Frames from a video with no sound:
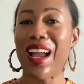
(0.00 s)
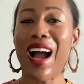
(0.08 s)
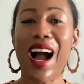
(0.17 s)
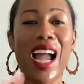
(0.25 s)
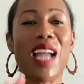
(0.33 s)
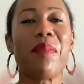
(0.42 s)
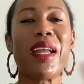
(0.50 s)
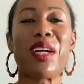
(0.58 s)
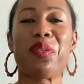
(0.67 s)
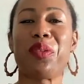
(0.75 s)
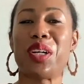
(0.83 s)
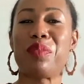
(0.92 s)
I am a
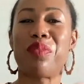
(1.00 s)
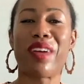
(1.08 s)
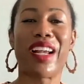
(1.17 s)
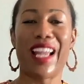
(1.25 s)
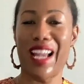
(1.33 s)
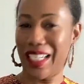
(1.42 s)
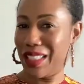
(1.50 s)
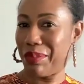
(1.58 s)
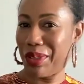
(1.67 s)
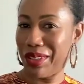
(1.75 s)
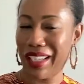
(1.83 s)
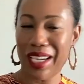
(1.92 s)
career break
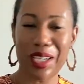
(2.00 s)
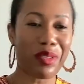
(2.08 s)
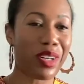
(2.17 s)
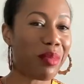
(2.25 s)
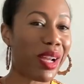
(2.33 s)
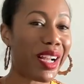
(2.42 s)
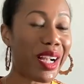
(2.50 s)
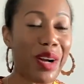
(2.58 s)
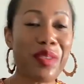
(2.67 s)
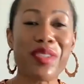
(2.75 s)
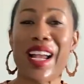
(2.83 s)
expert, a career break coach.